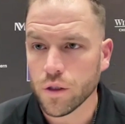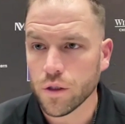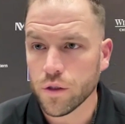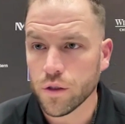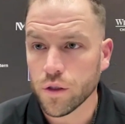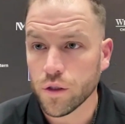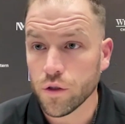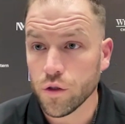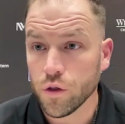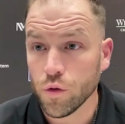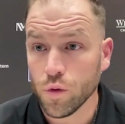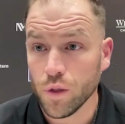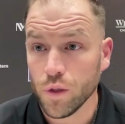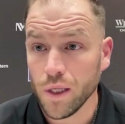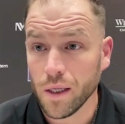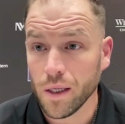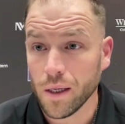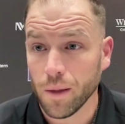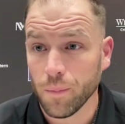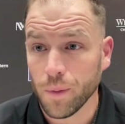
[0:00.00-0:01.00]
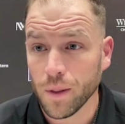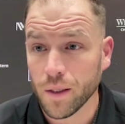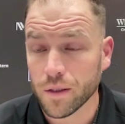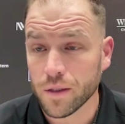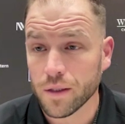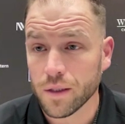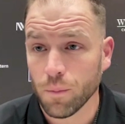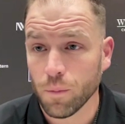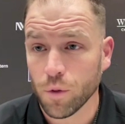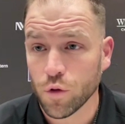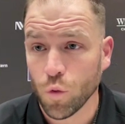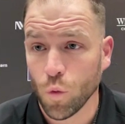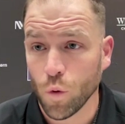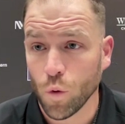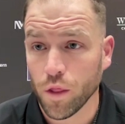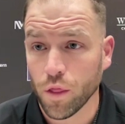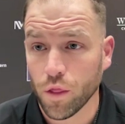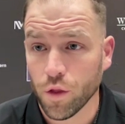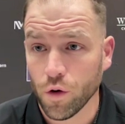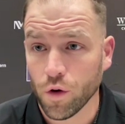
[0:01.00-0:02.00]
It's just unique. I mean, December
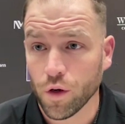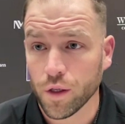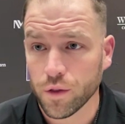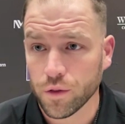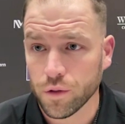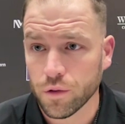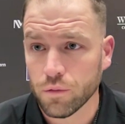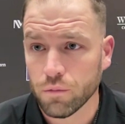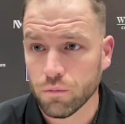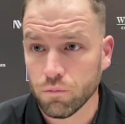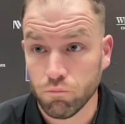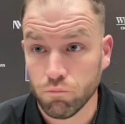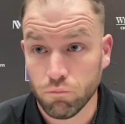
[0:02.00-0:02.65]
23rd is